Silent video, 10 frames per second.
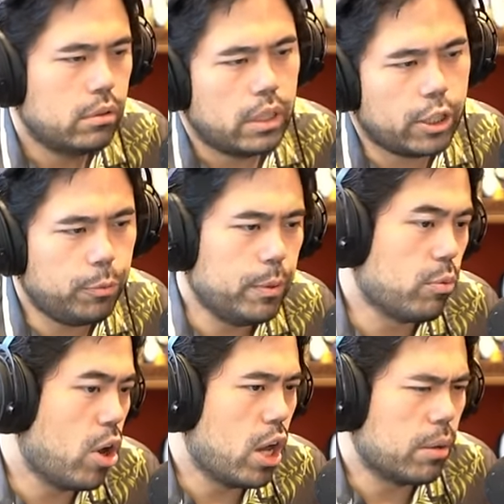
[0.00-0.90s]
I could be
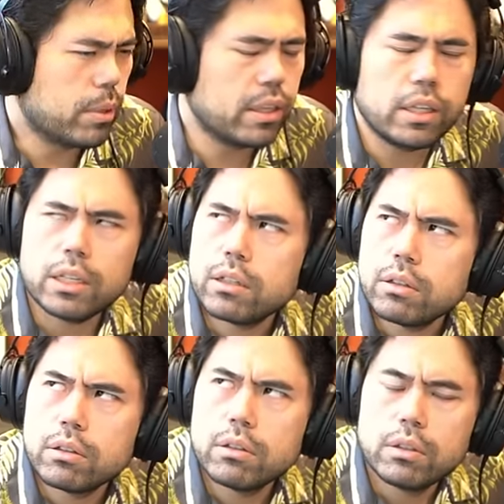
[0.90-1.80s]
wrong but I think
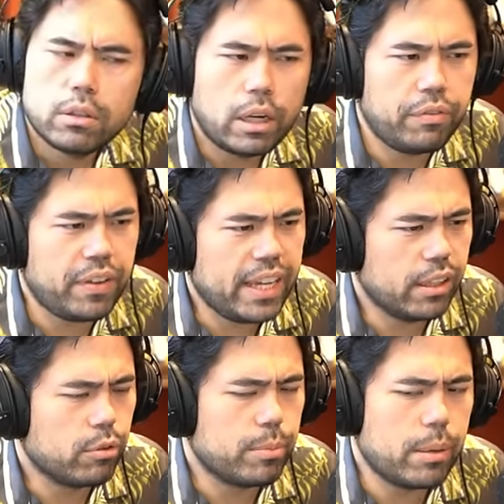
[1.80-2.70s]
I vaguely
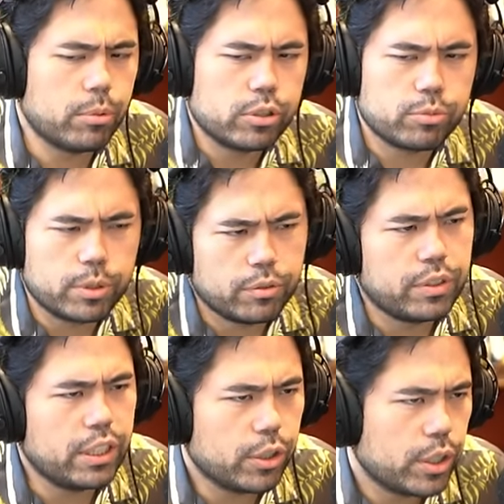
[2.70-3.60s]
remember this from their
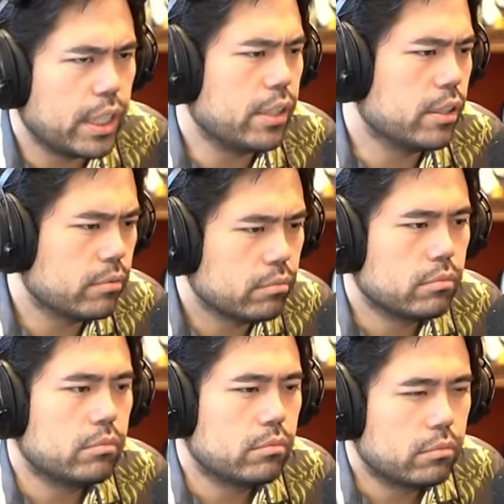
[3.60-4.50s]
video that they did
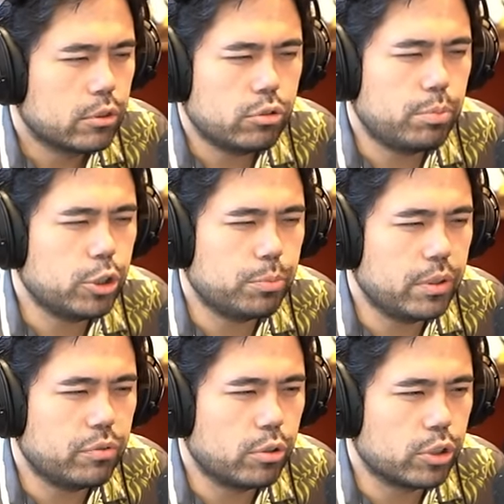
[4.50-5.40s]
this bishop
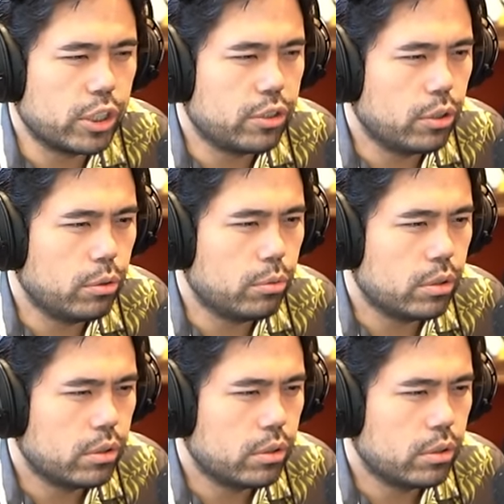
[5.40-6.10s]
b4 which I don't